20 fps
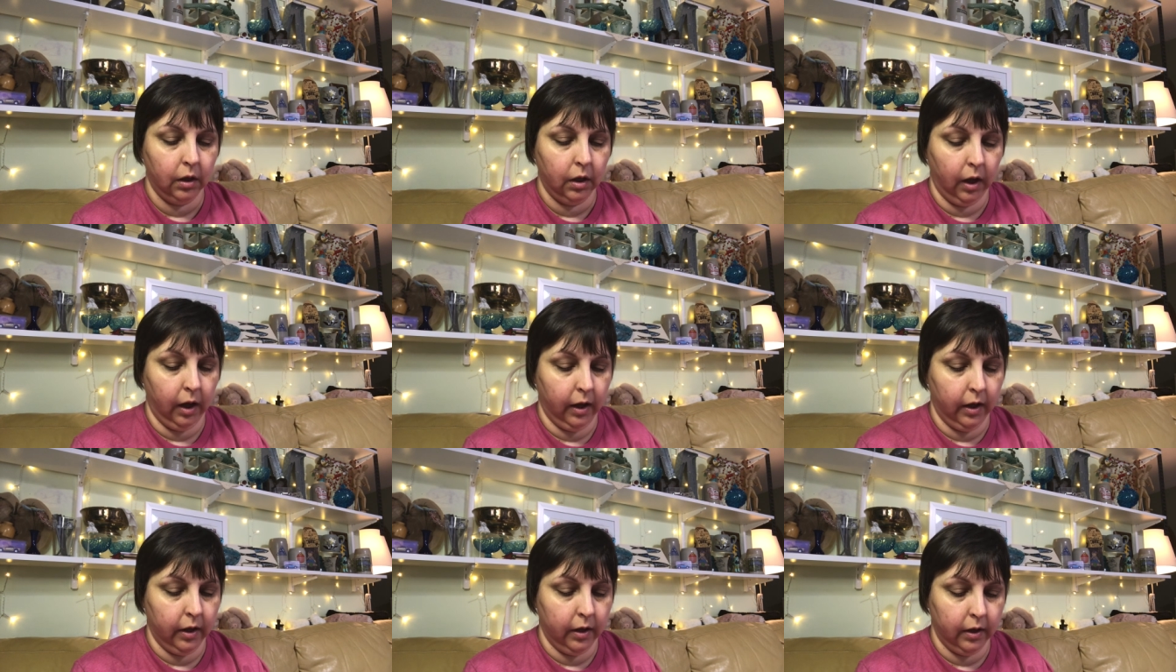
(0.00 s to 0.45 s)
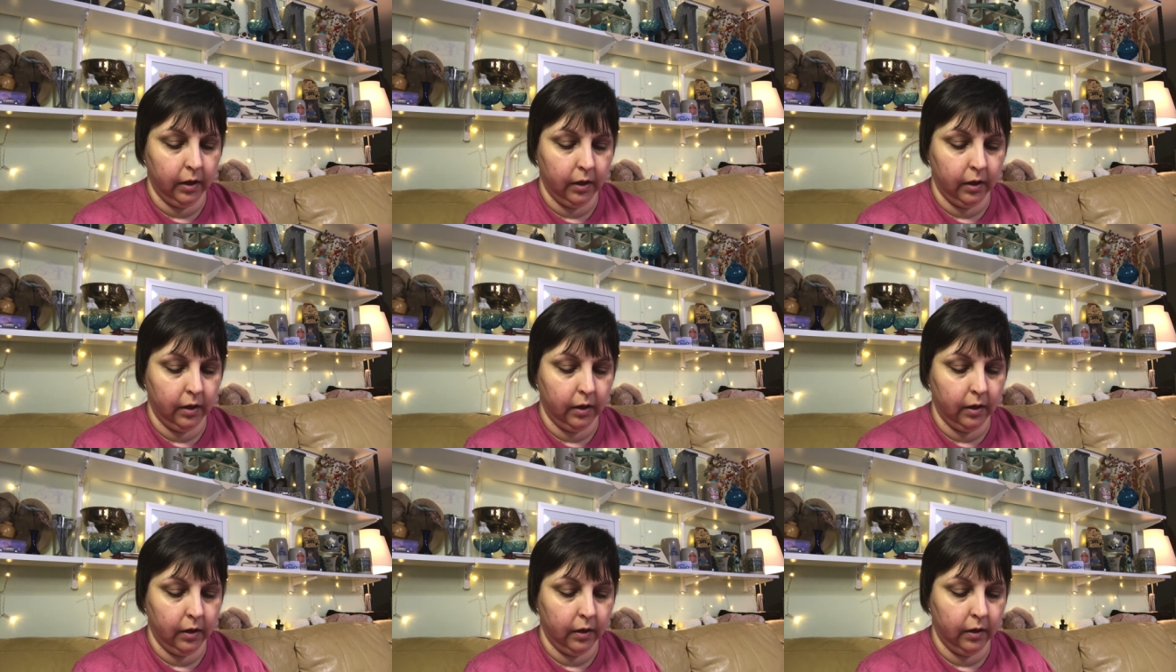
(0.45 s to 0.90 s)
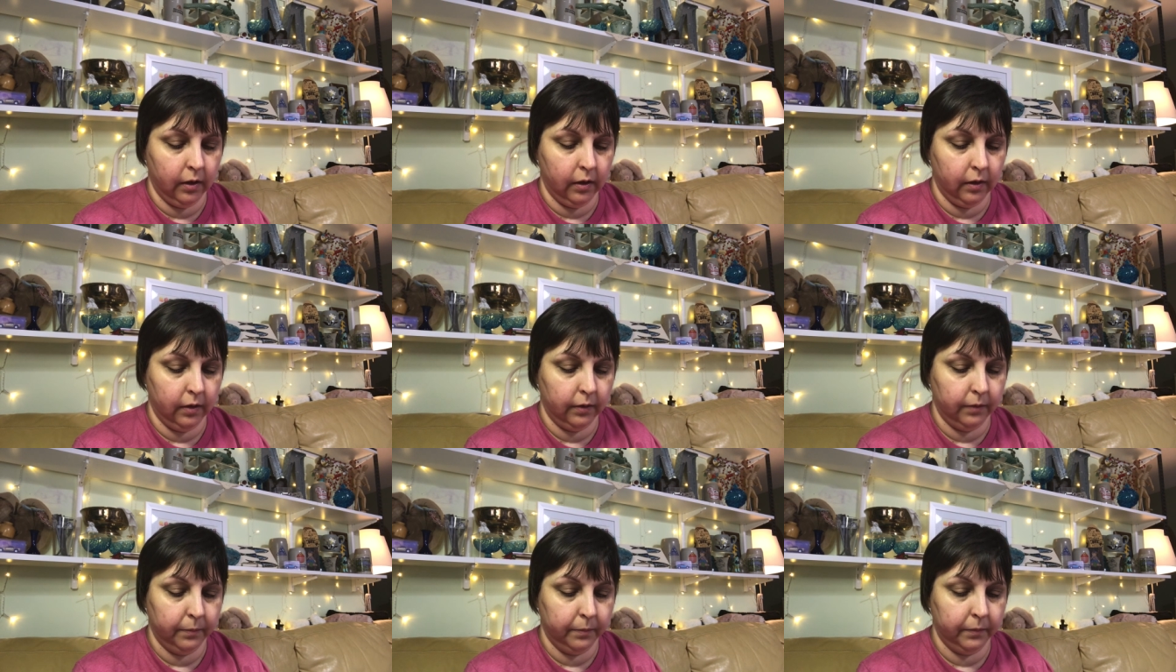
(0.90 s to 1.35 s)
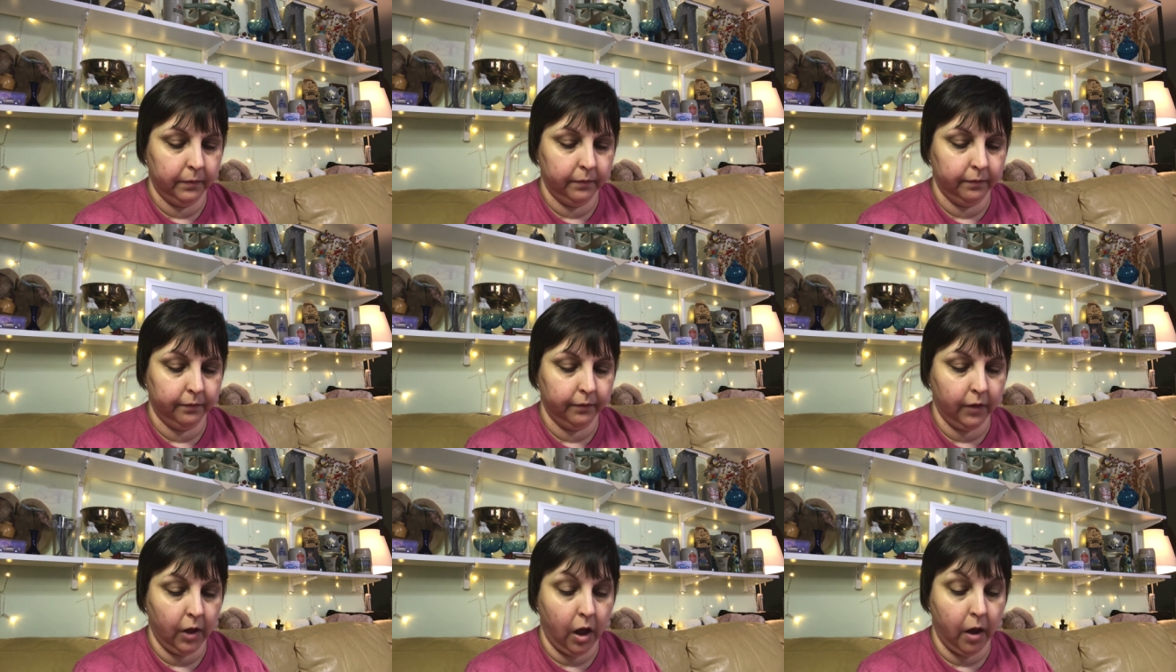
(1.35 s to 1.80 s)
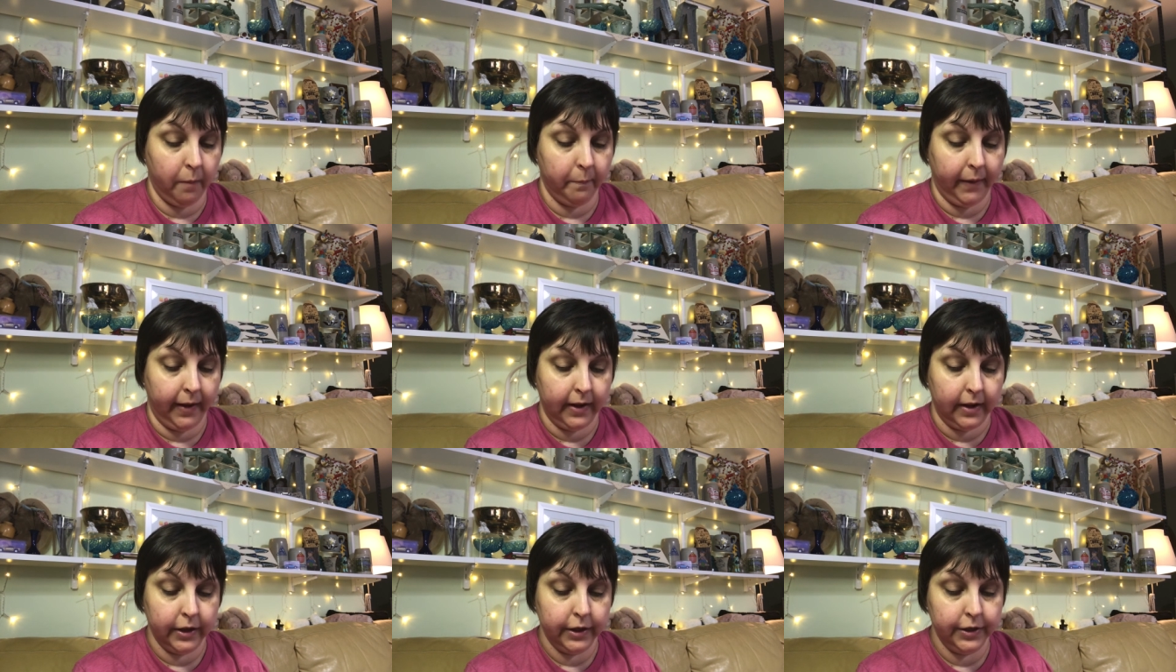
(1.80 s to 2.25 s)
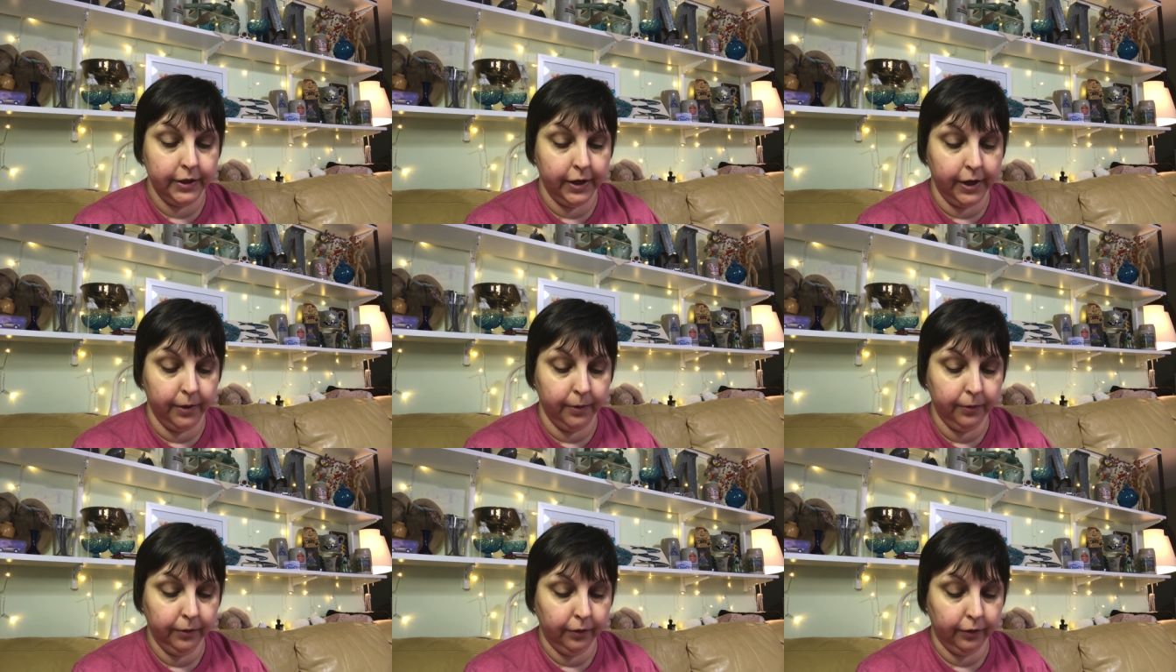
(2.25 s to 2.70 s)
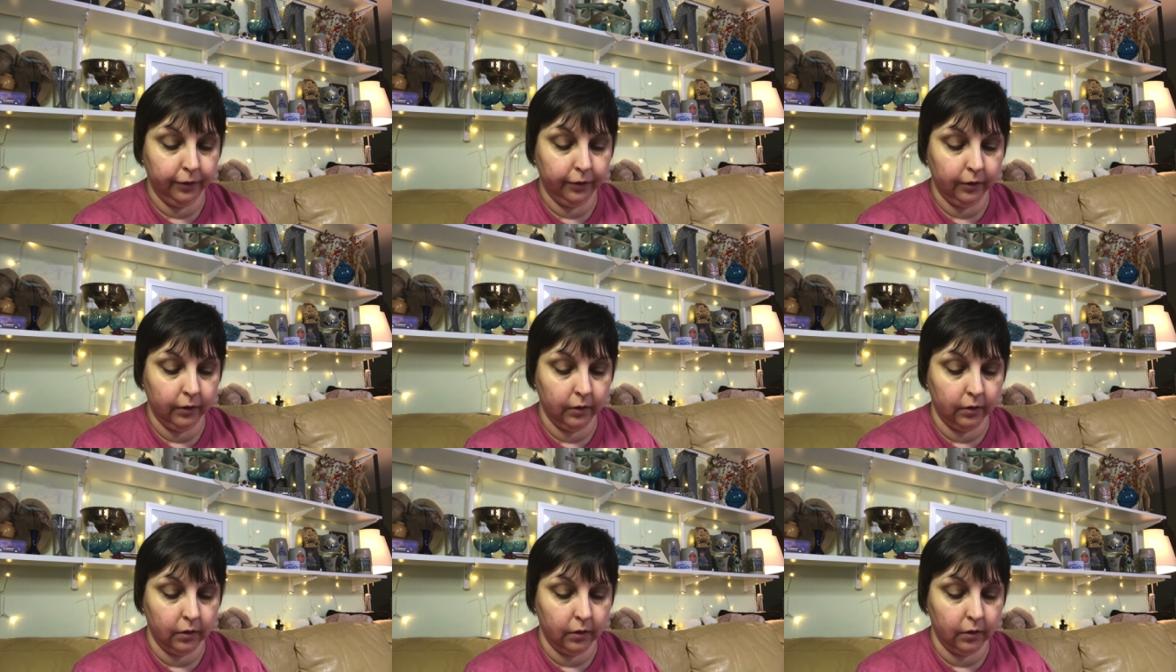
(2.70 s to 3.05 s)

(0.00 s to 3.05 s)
Um, on oh my GoodNotes.